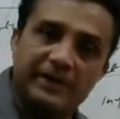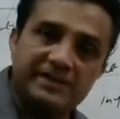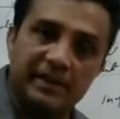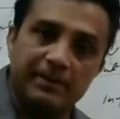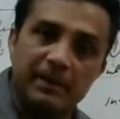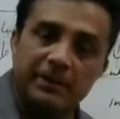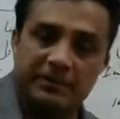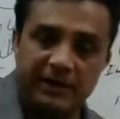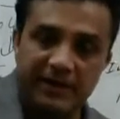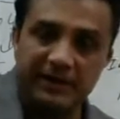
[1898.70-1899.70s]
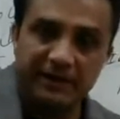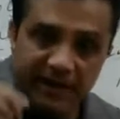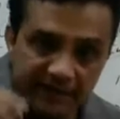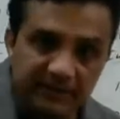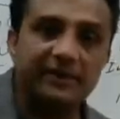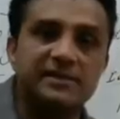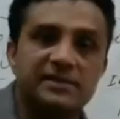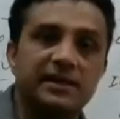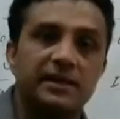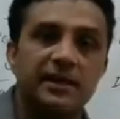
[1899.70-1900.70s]
is stable. They can take the
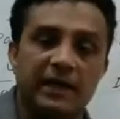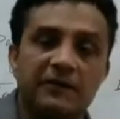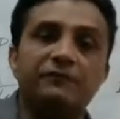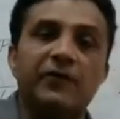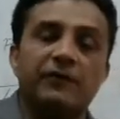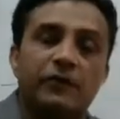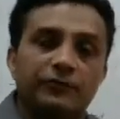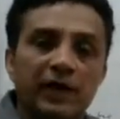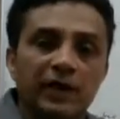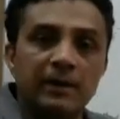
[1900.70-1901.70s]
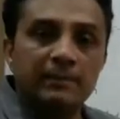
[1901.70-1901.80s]
decision in favor of the